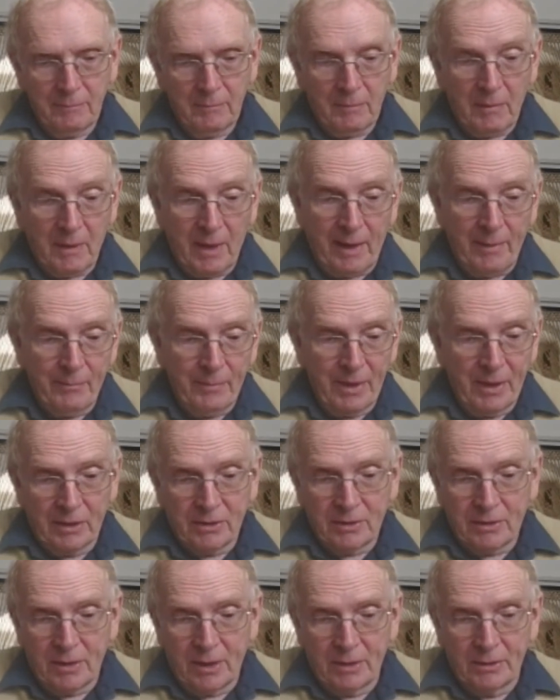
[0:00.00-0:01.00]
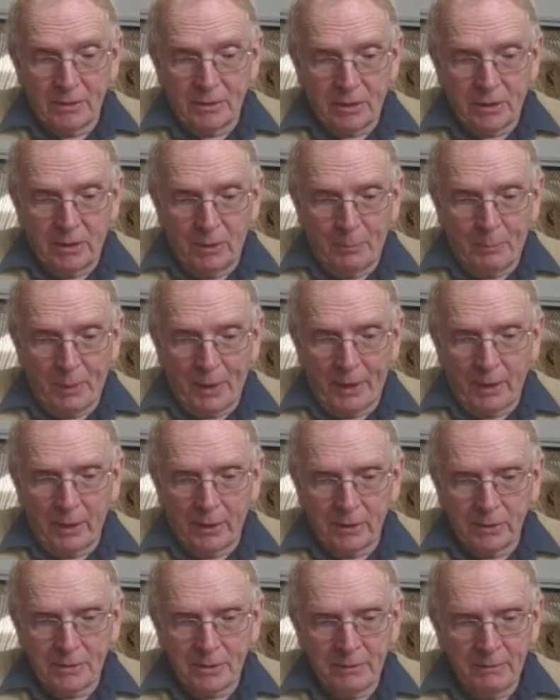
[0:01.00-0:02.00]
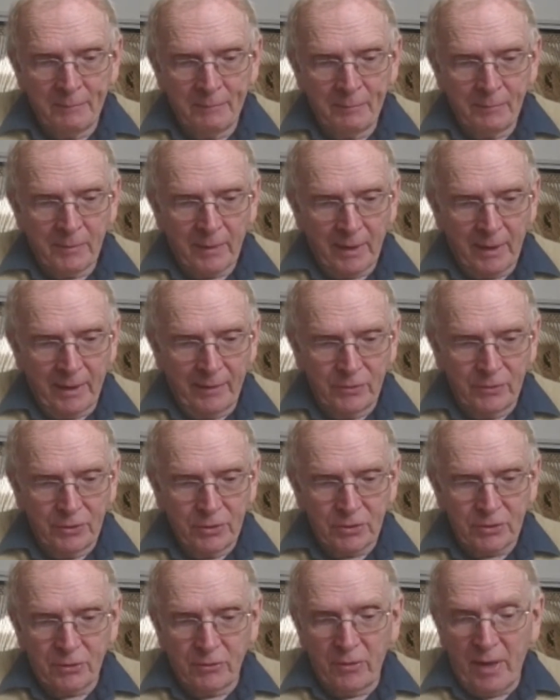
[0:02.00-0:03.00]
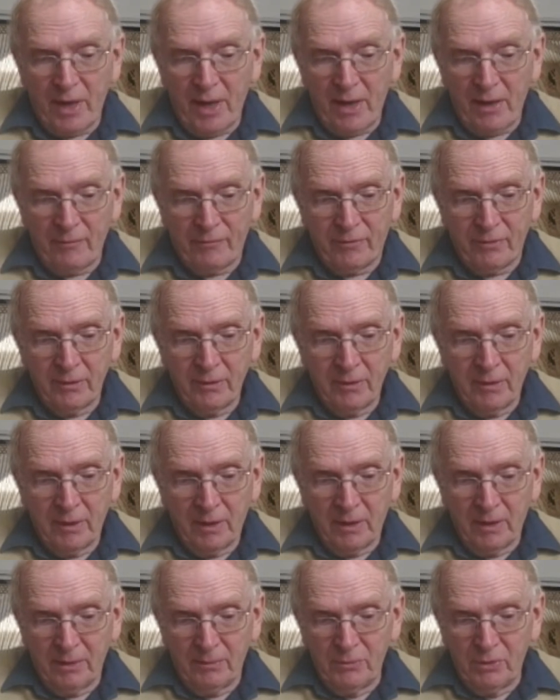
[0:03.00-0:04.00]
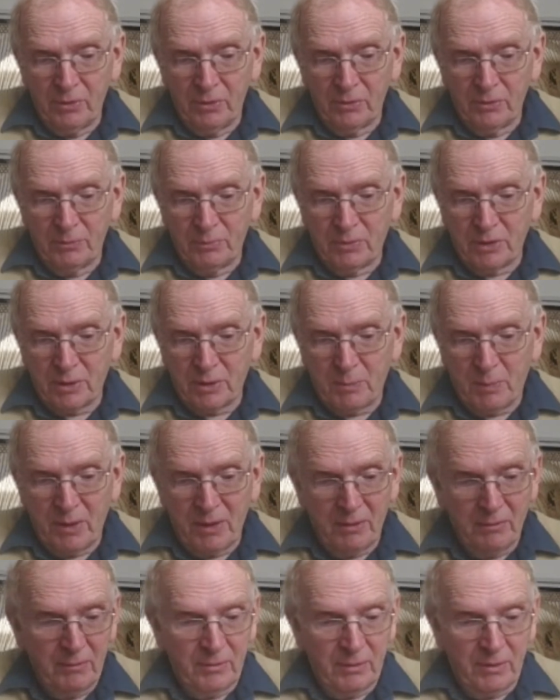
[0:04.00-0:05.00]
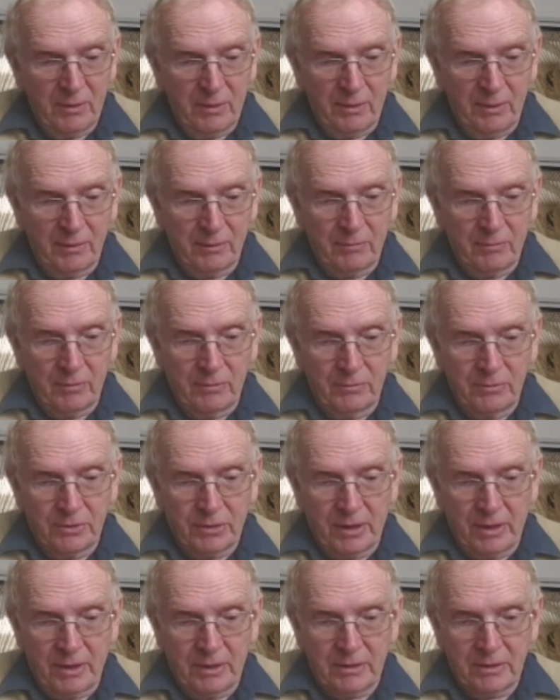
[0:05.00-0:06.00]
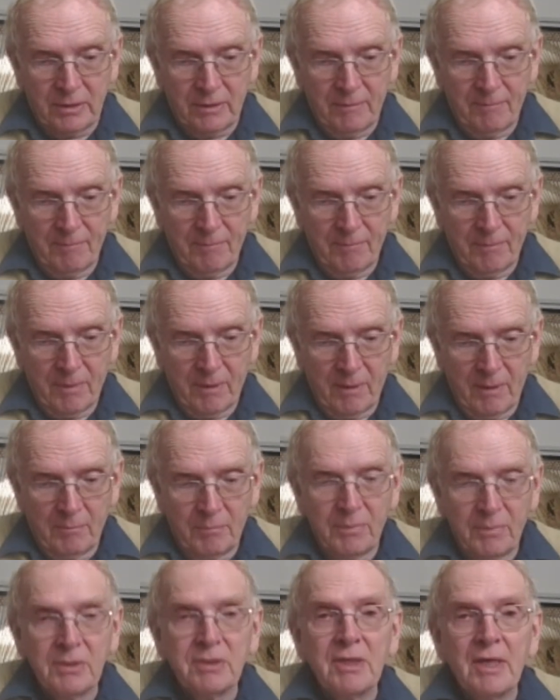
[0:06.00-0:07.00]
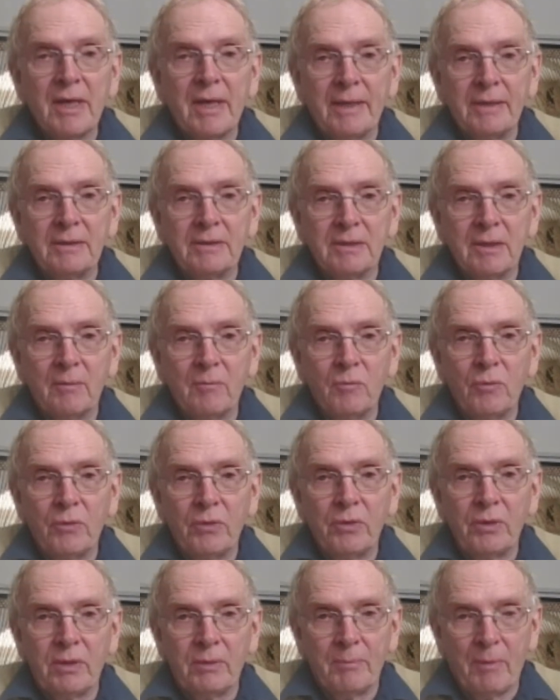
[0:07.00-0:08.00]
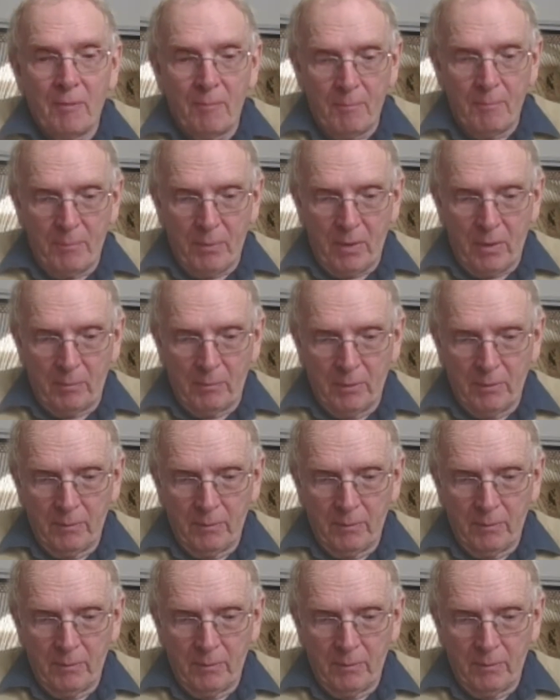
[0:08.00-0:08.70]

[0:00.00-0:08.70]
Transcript: That makes sense, said the pilot. I've just arrived, and I'm not up to speed with all the rules yet. Besides, I'm worried about Bob.